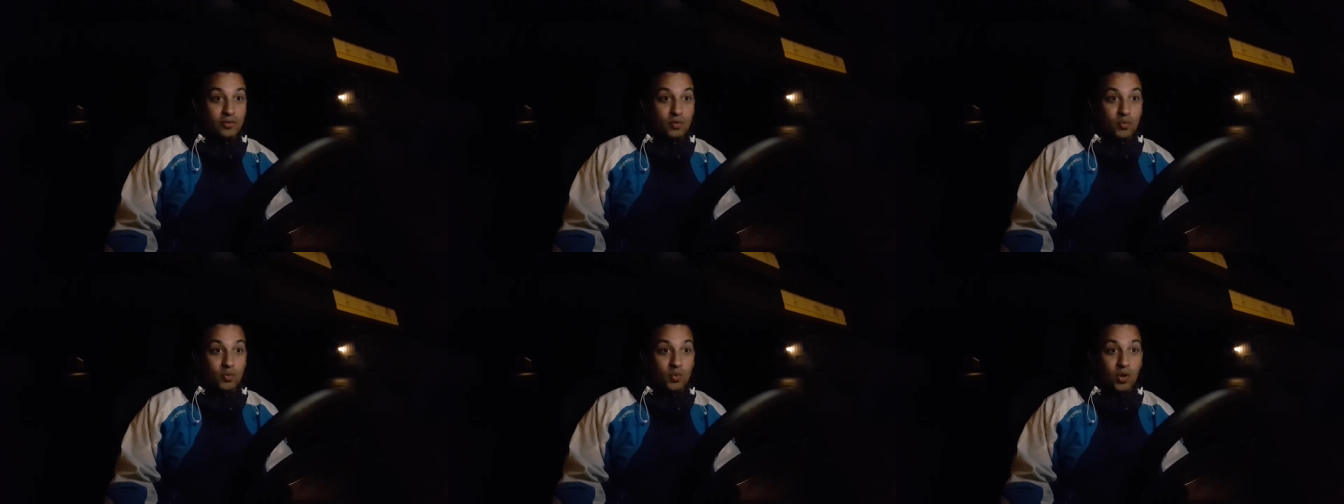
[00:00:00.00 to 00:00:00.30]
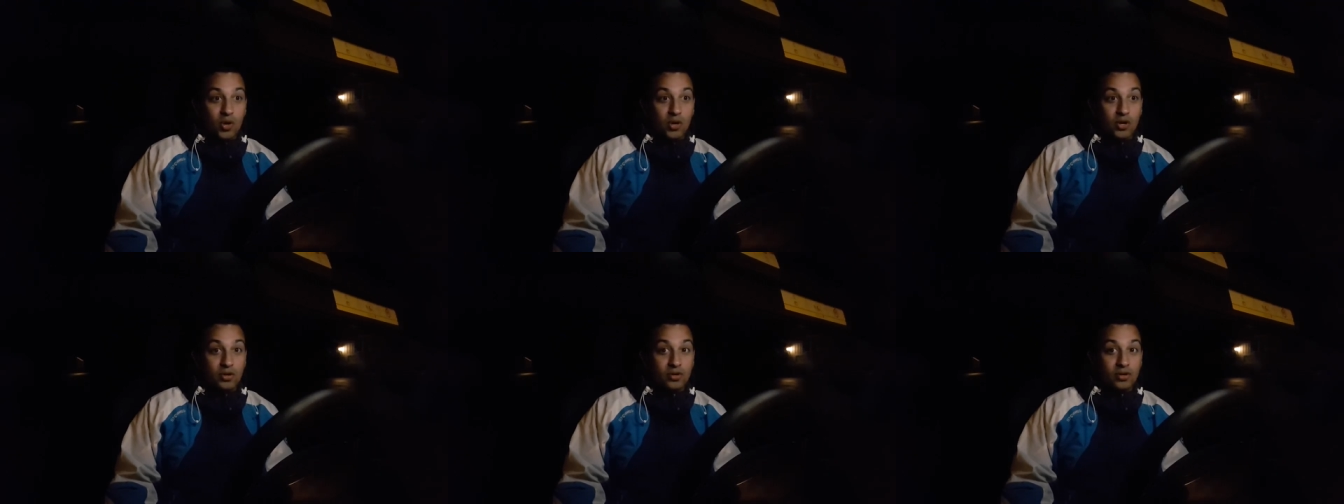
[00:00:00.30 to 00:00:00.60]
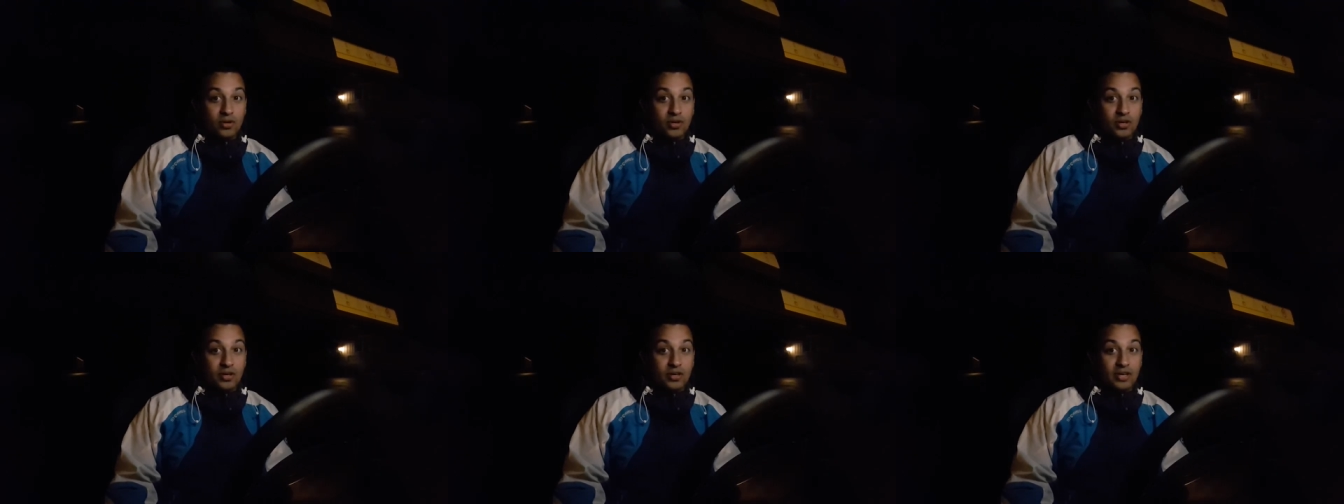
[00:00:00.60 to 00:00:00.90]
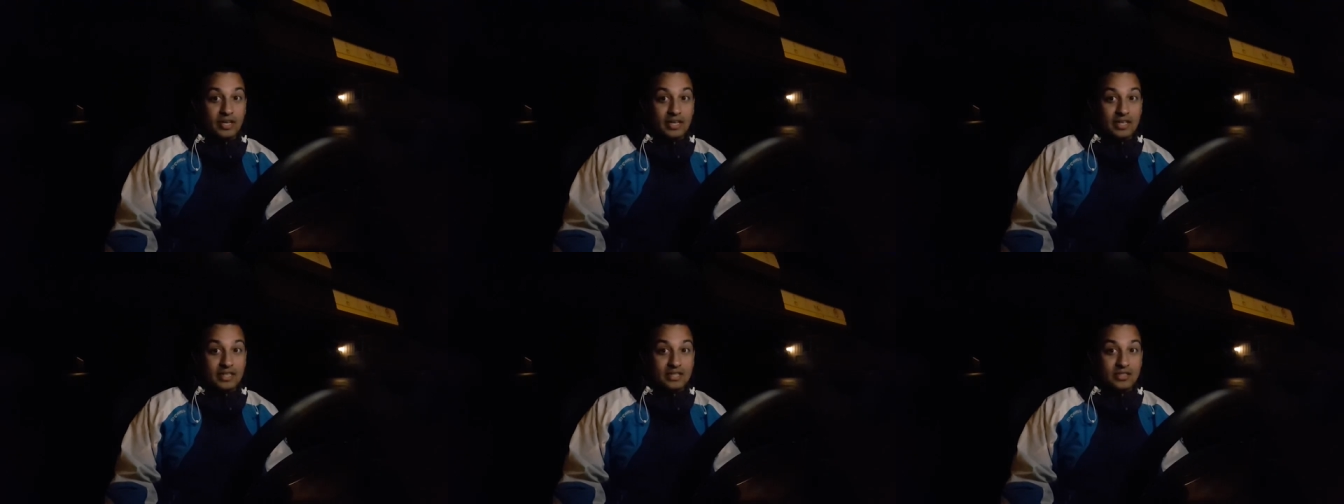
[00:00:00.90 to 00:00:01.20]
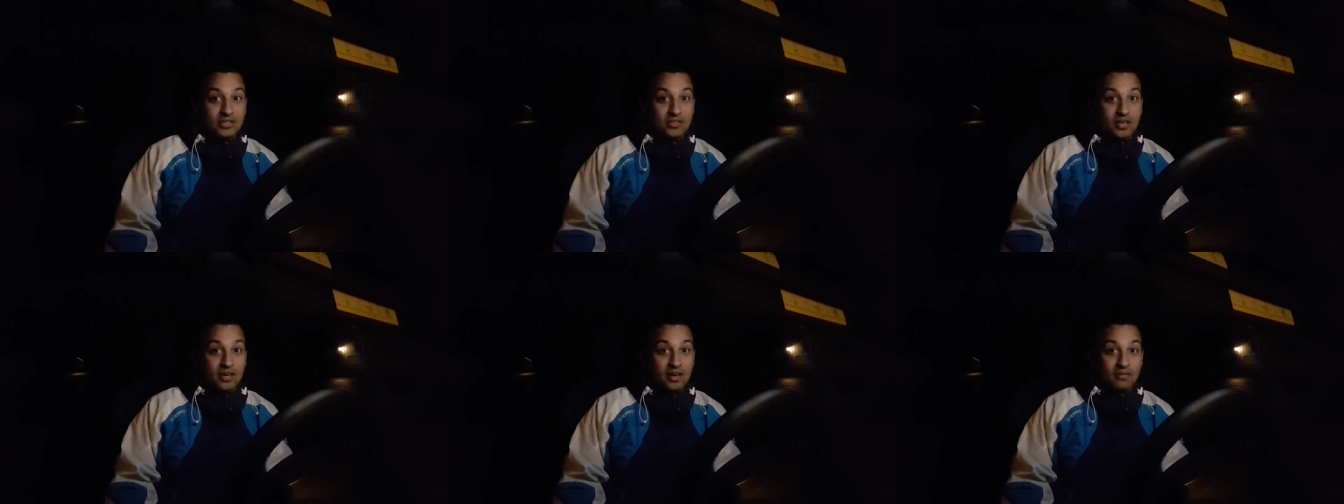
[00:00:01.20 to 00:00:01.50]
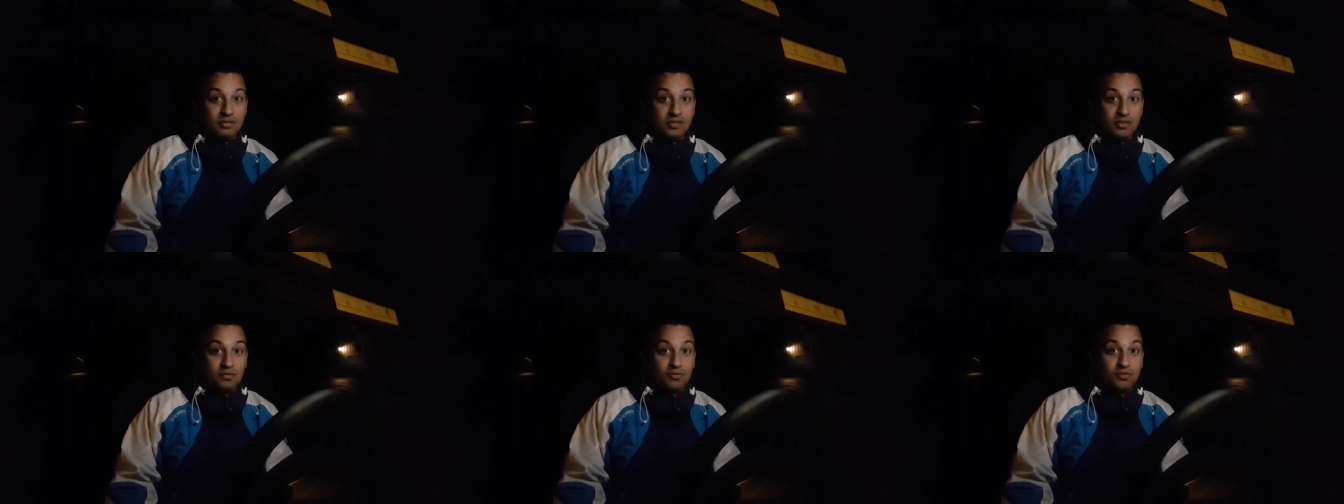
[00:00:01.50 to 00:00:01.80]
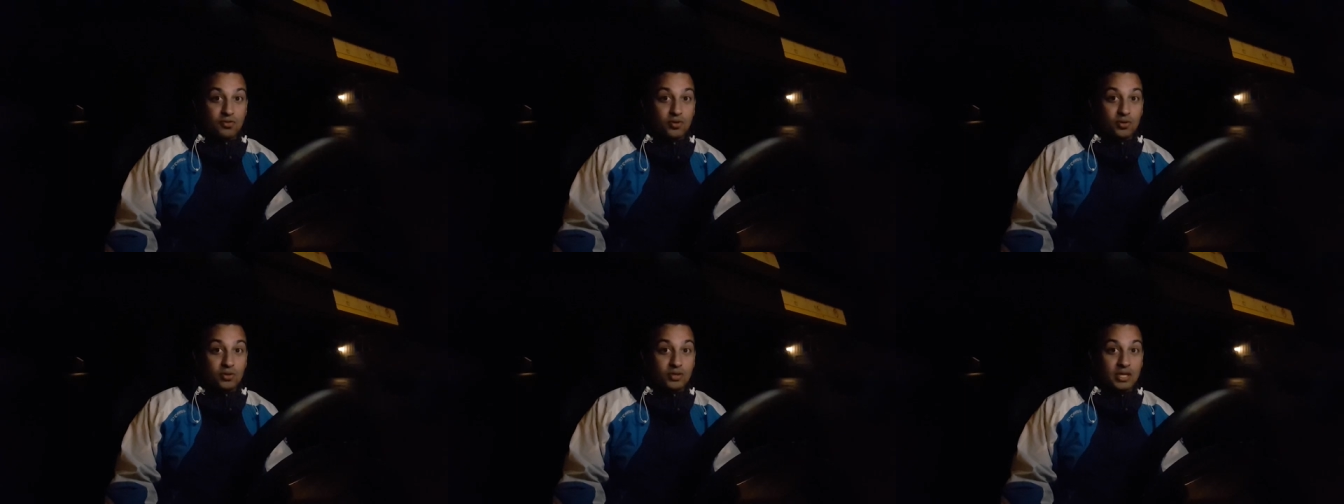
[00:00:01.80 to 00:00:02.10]
water, he needs to have some
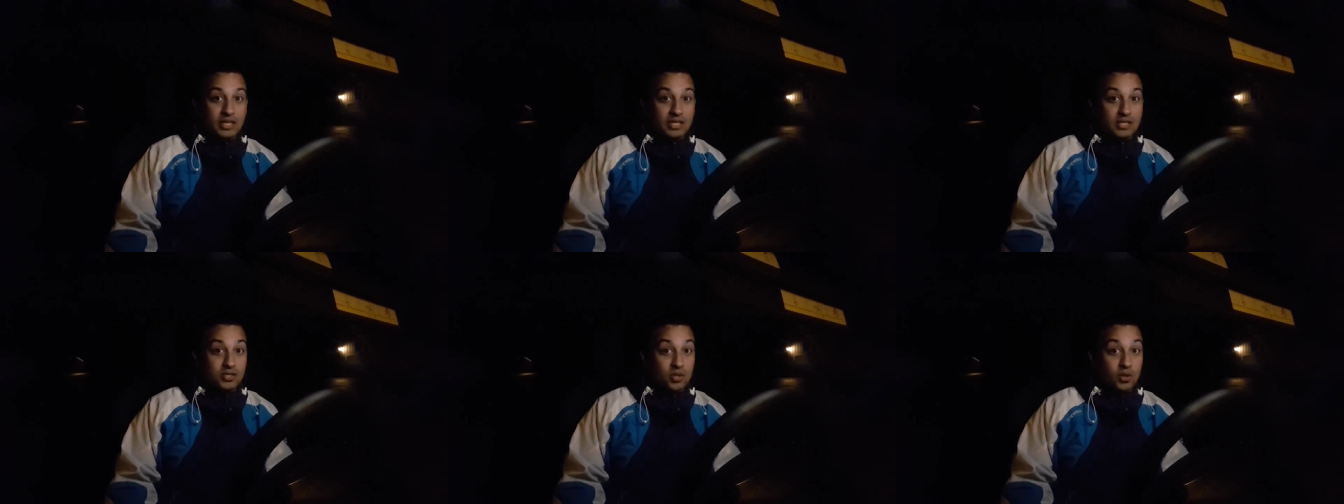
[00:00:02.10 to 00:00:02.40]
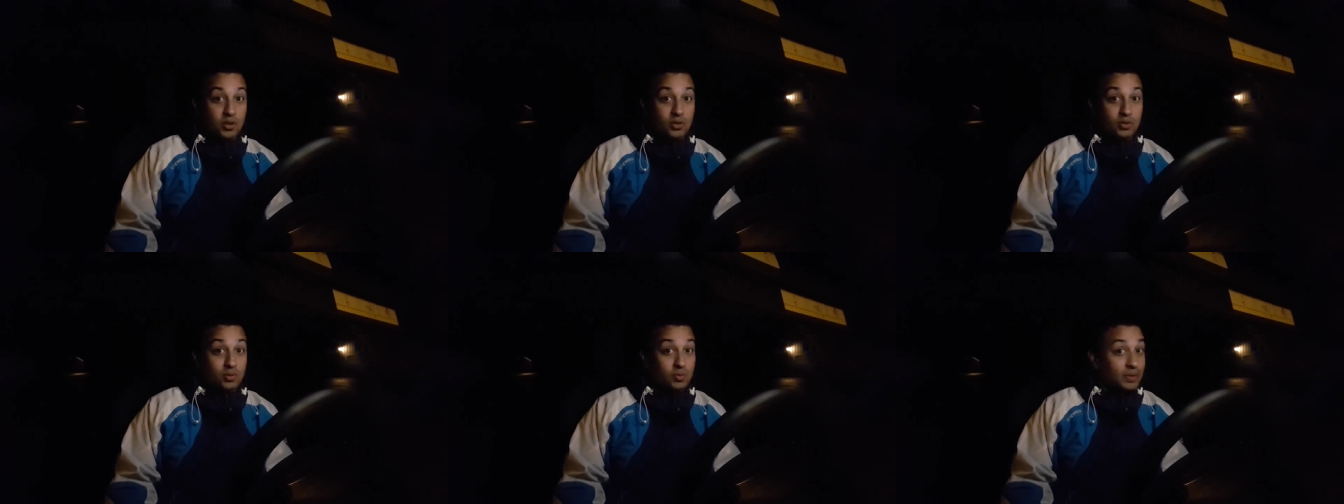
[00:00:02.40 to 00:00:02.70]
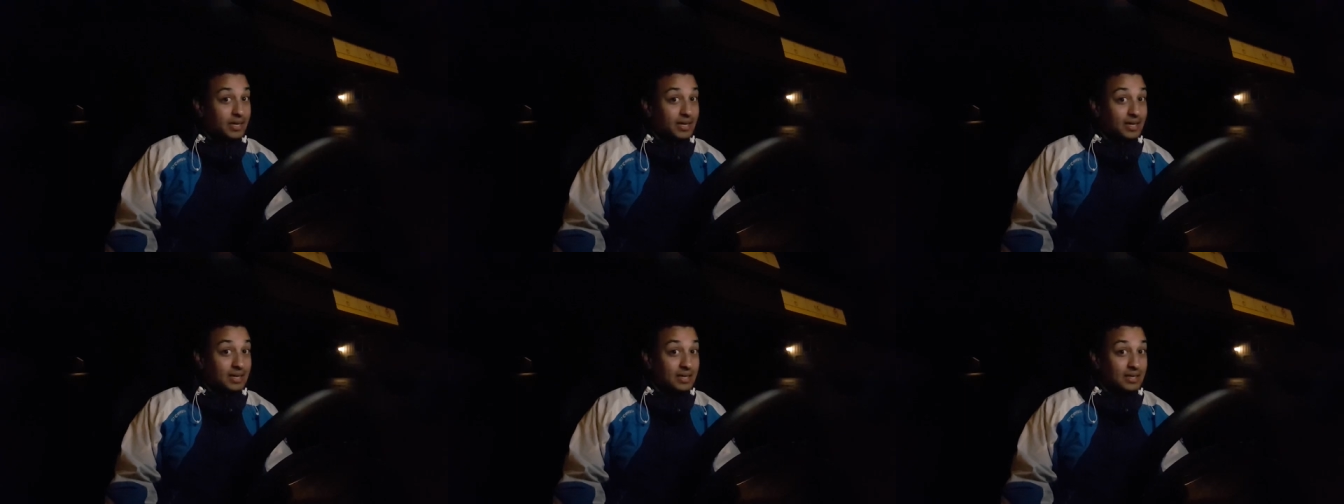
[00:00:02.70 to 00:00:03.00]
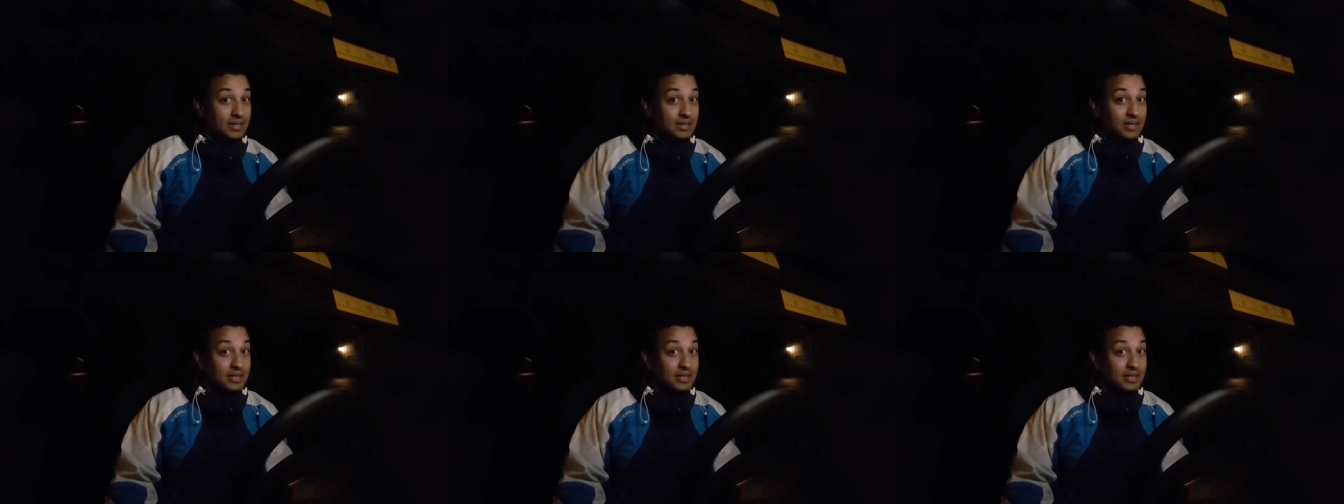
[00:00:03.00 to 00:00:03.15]
food, and so do we.